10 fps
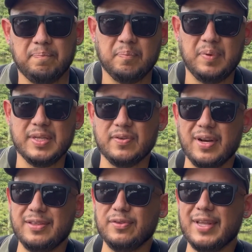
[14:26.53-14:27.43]
please go
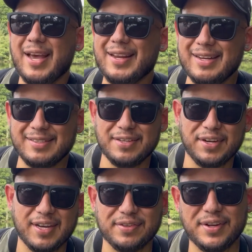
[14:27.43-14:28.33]
ahead and do that, and I'll see you
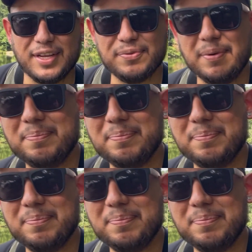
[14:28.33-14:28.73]
guys for the next one.